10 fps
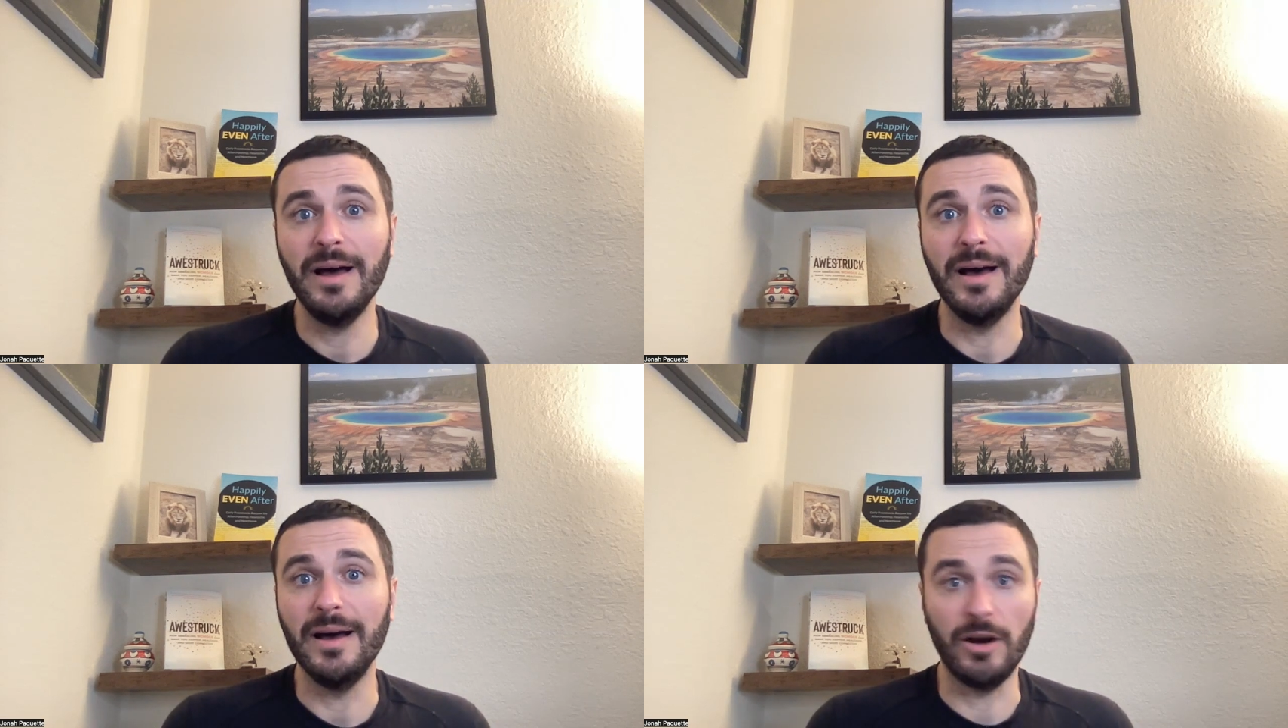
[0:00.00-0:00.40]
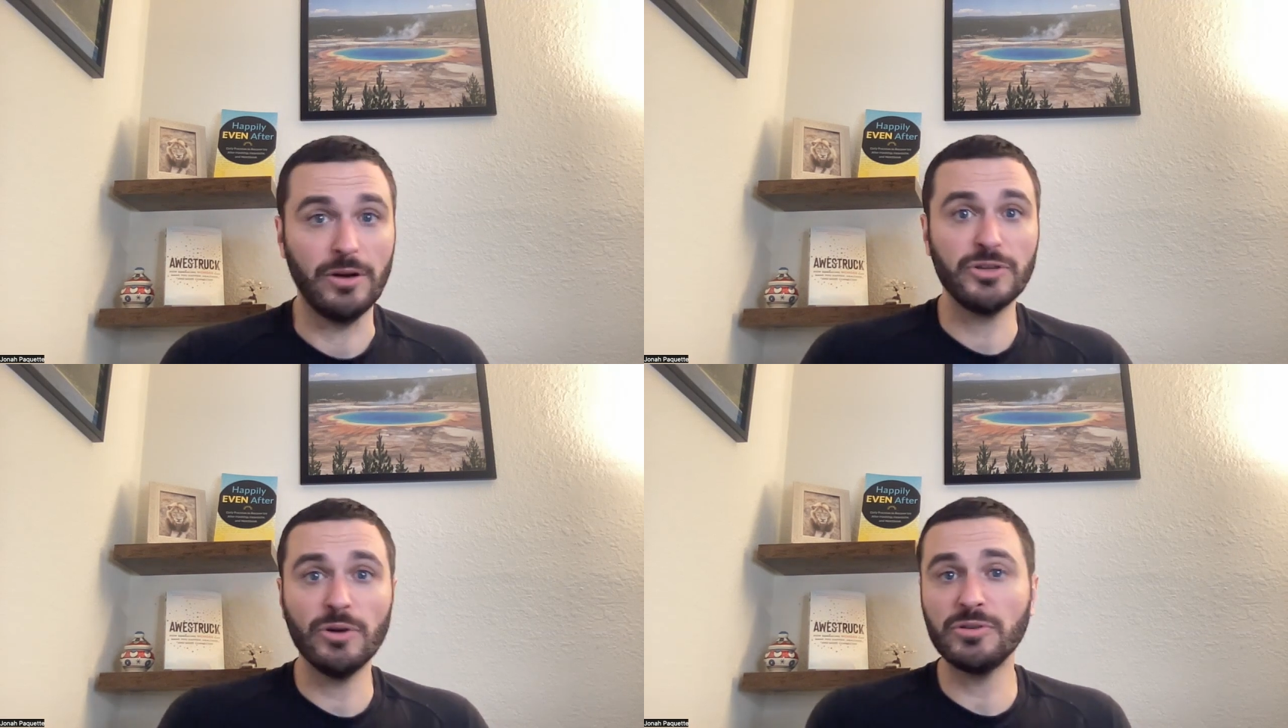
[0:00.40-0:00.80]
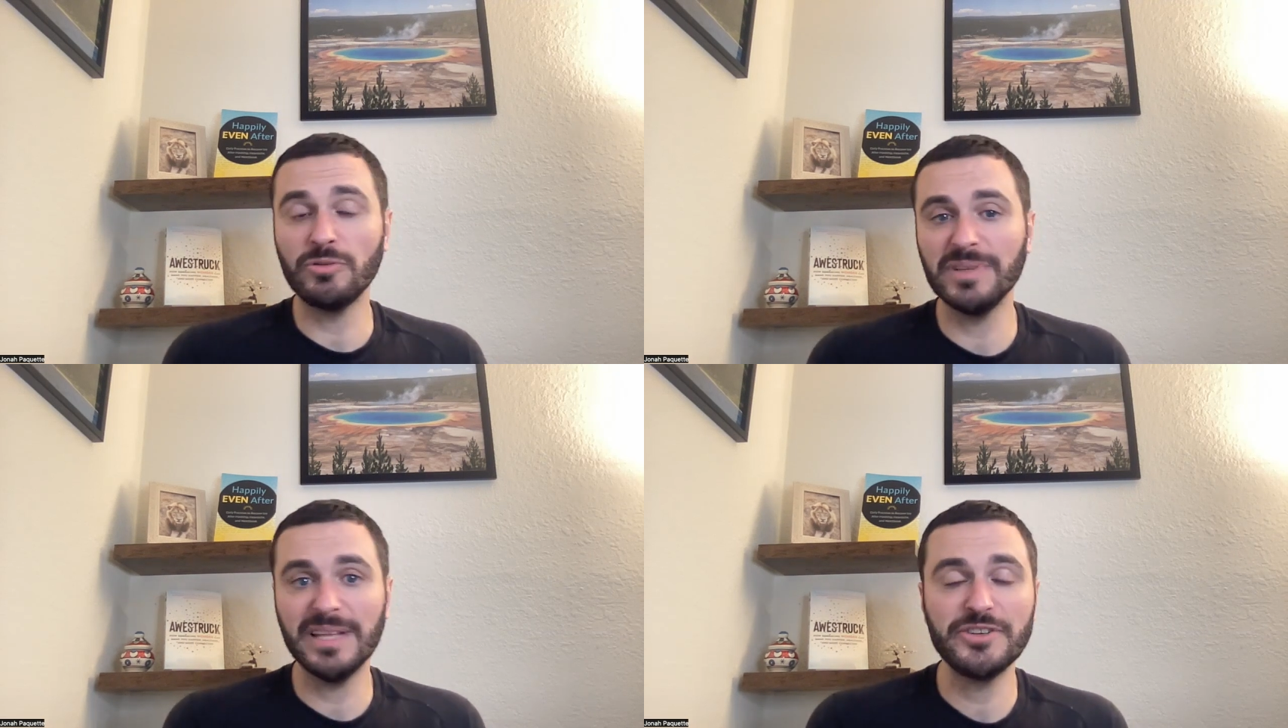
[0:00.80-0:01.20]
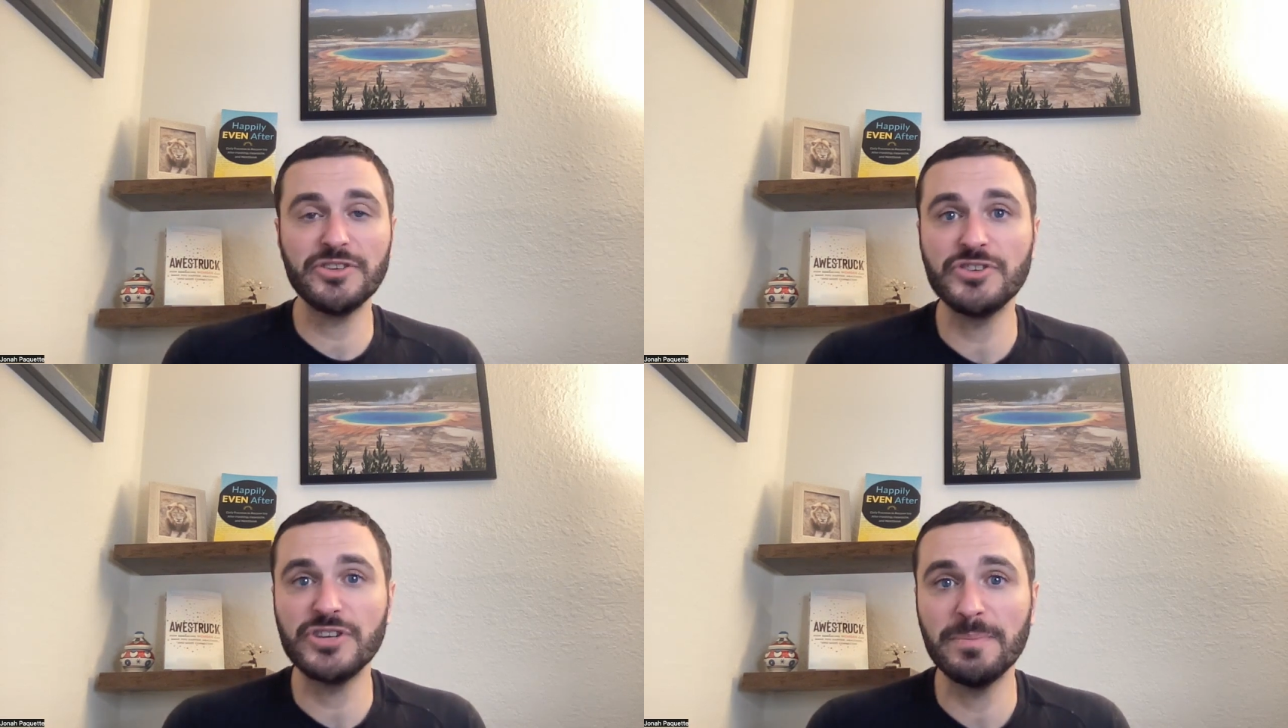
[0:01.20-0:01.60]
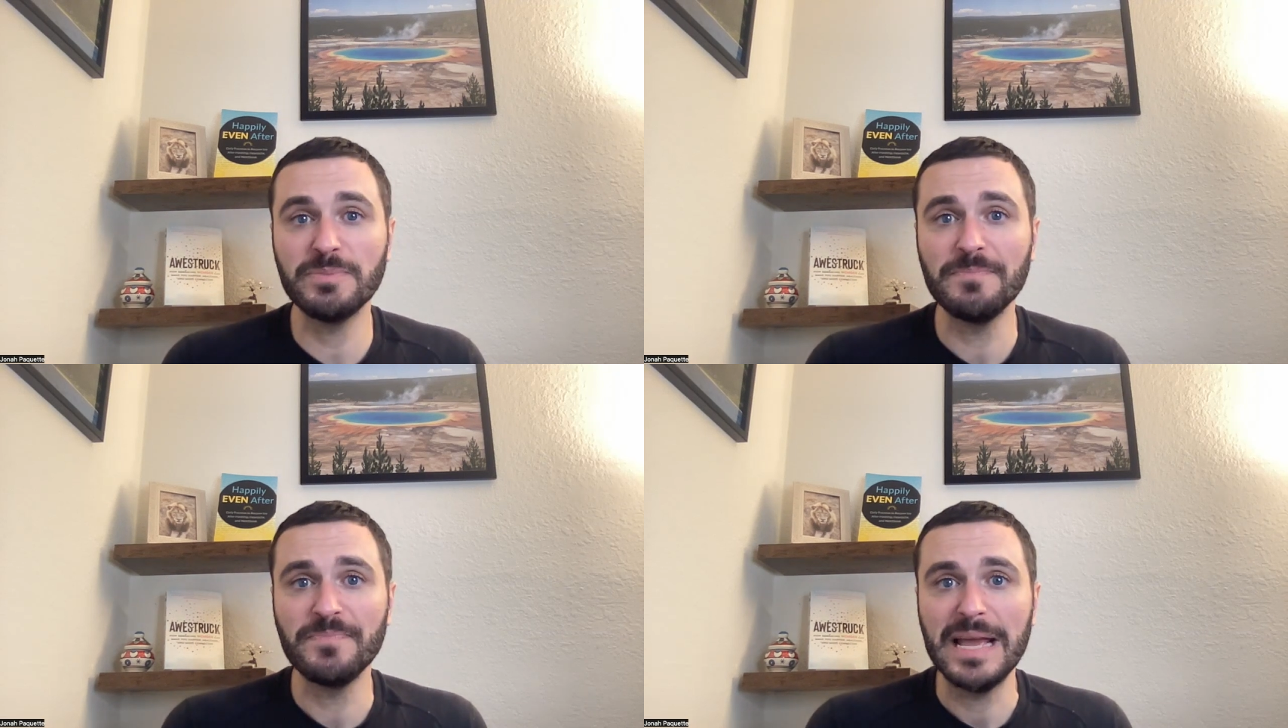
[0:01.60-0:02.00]
on our social
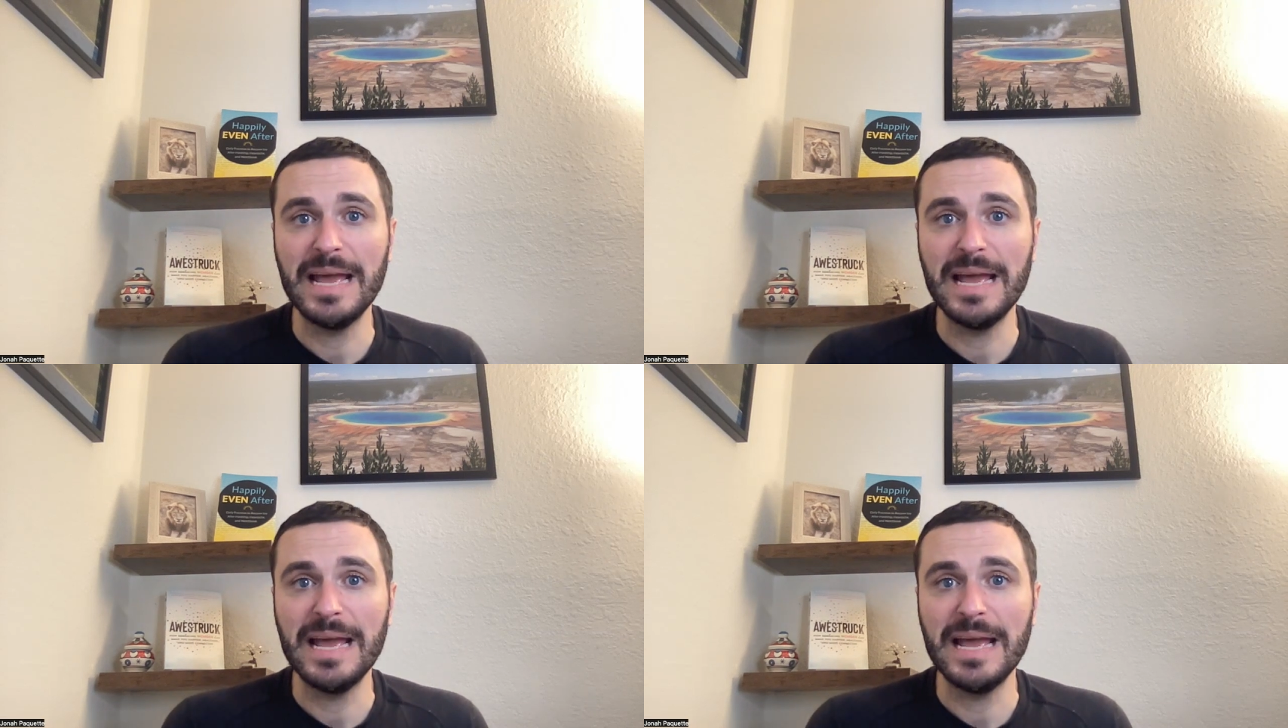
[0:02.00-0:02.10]
relationships.